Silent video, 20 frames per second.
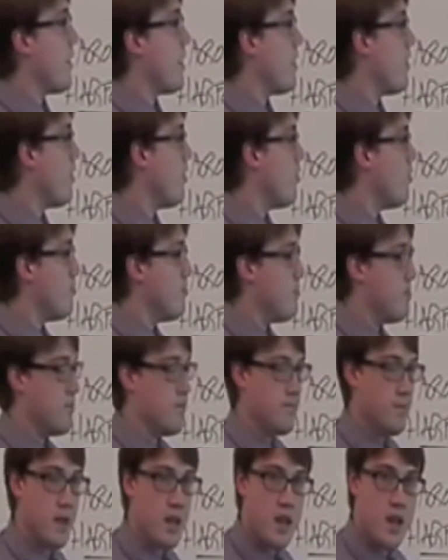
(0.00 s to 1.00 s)
home.
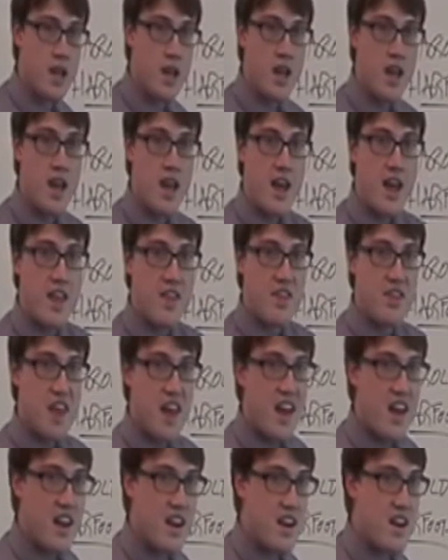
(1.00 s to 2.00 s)
And
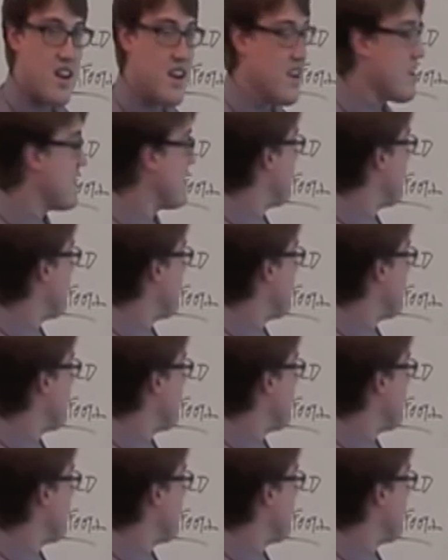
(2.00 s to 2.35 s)
then, to